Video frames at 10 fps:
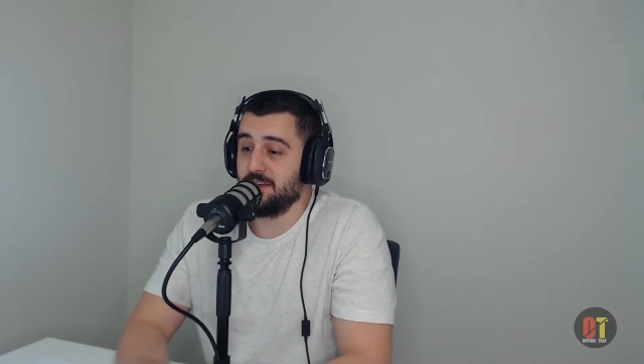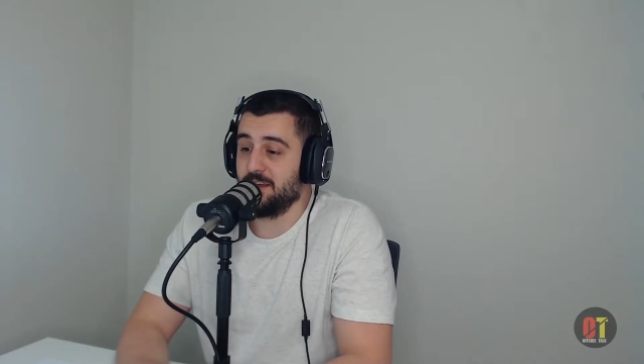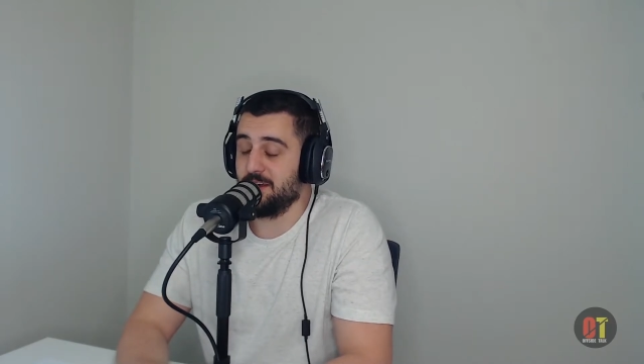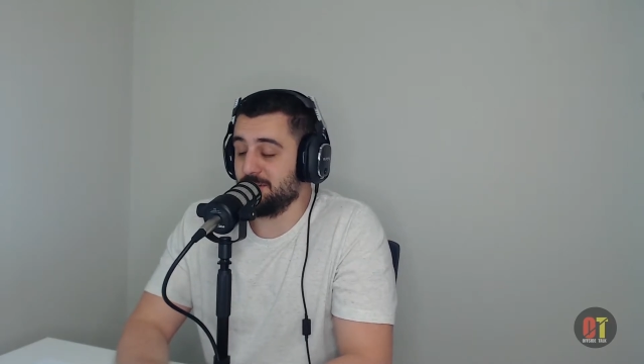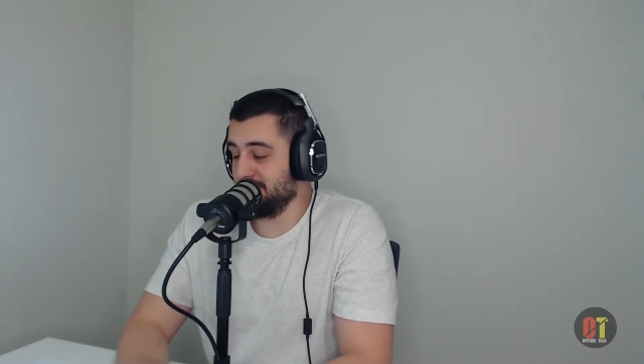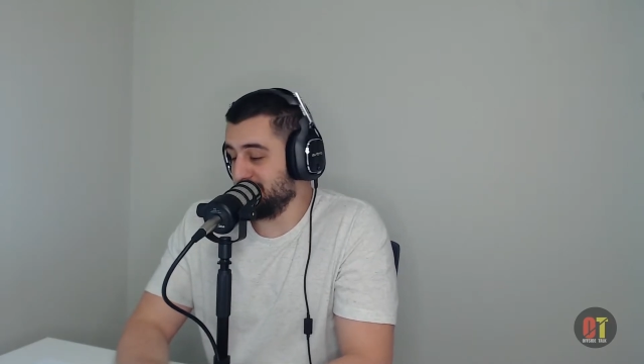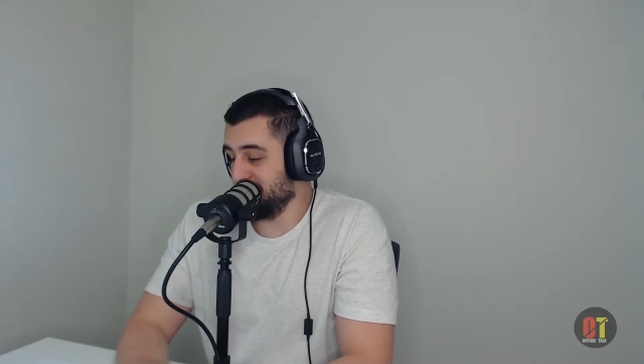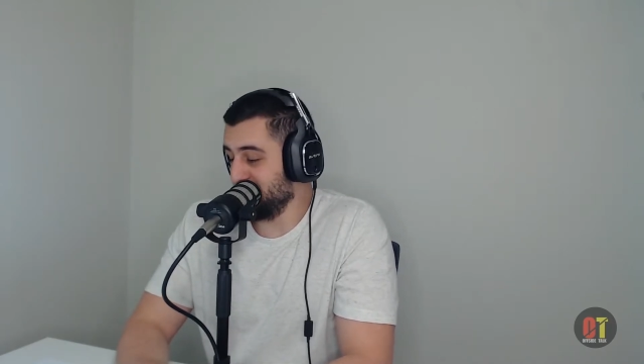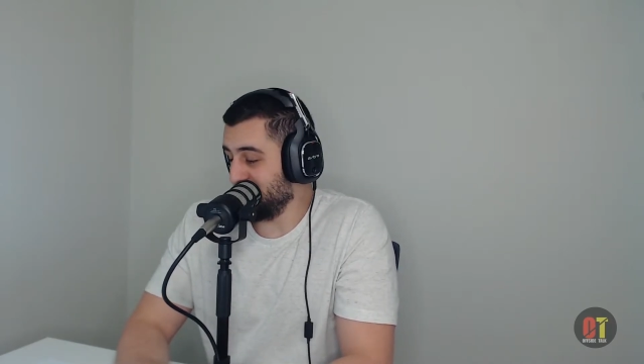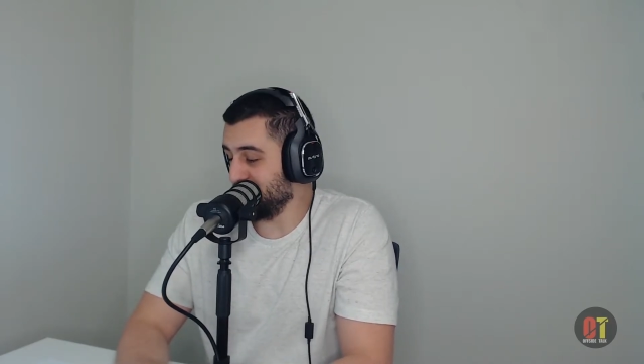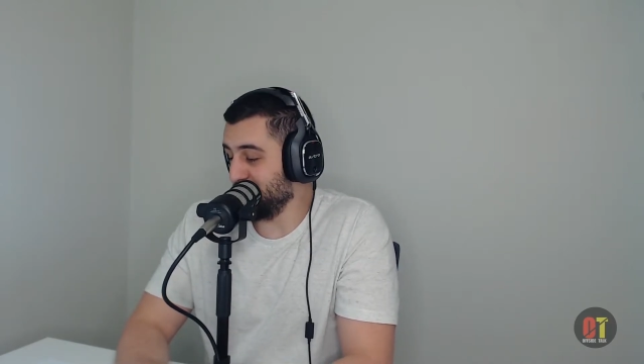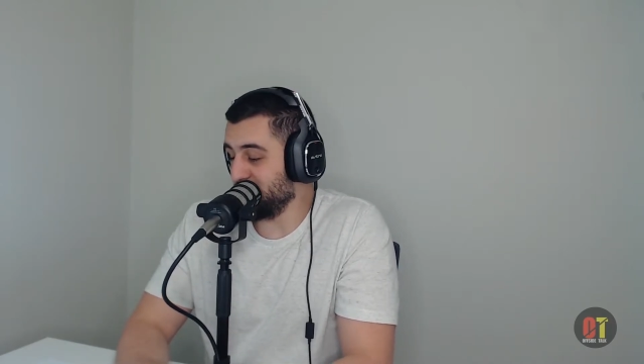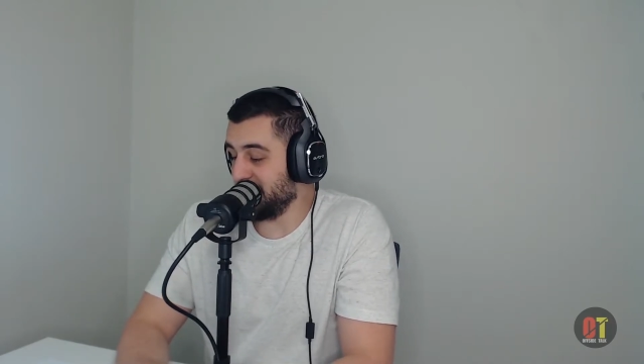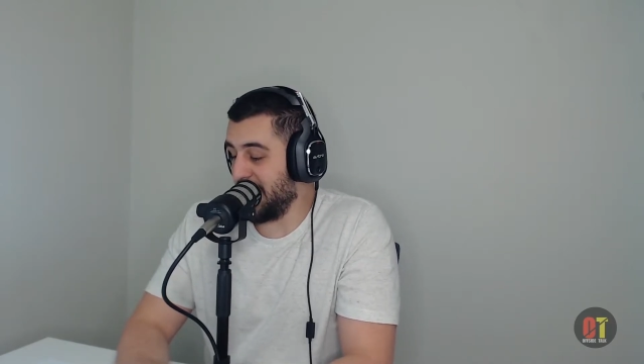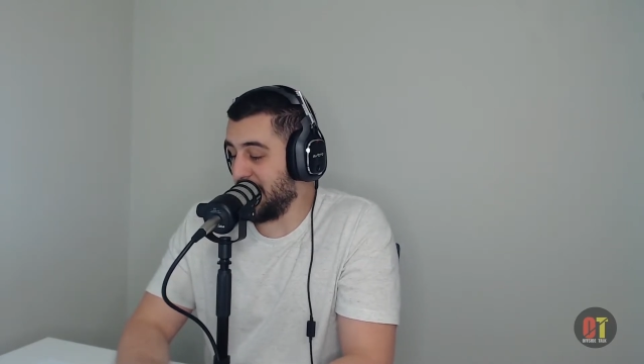now, like, you look
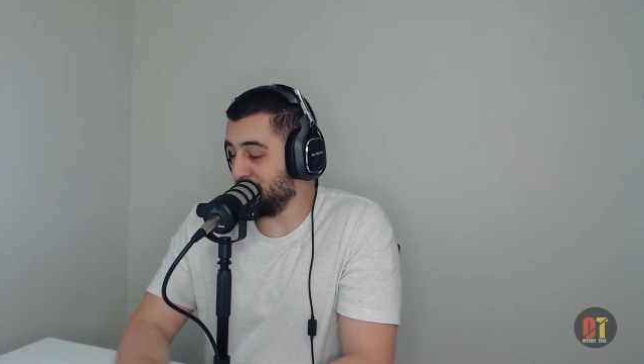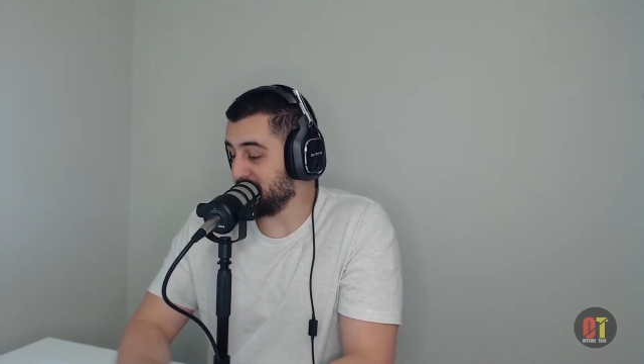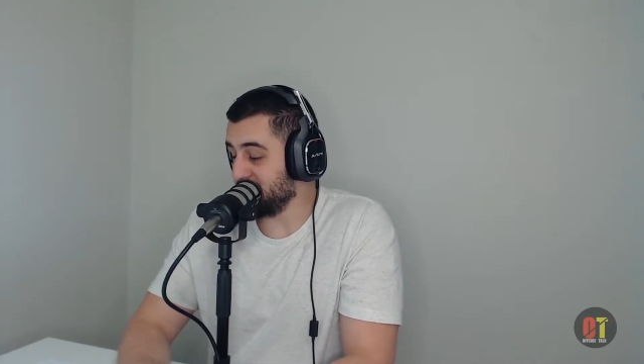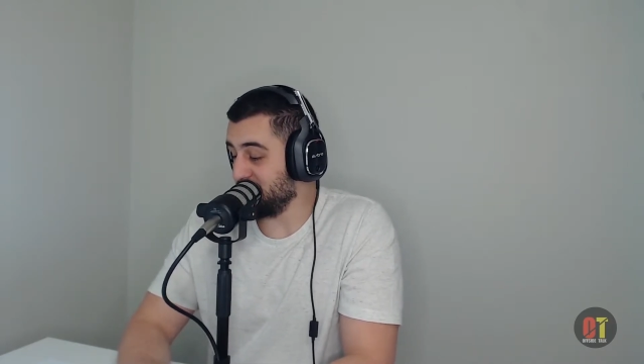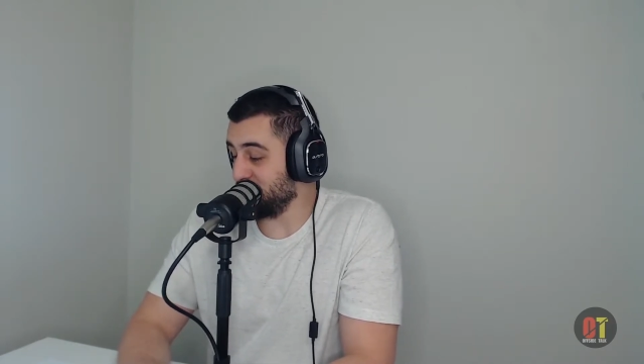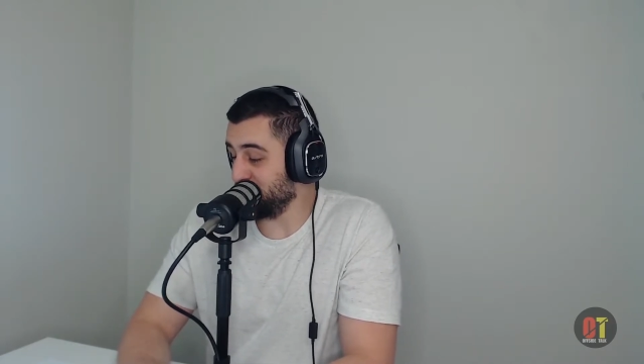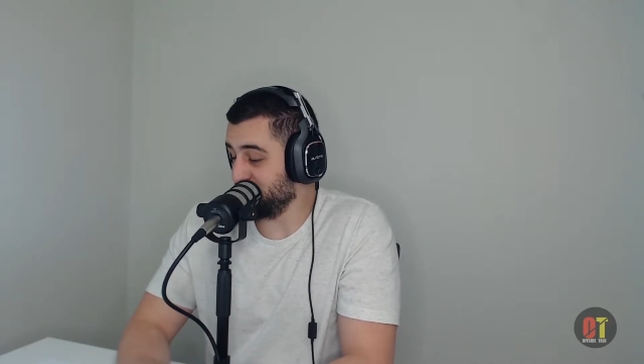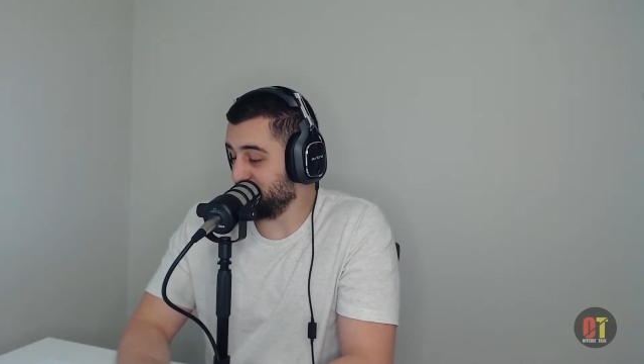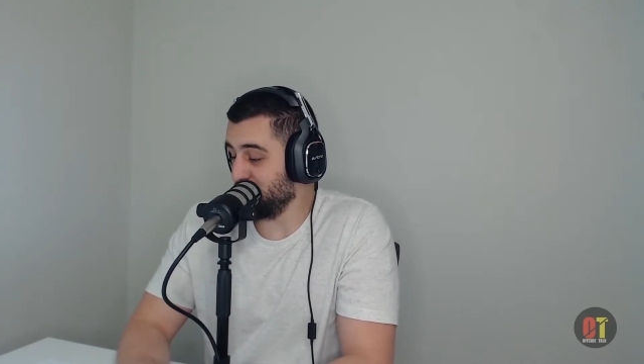at the game itself,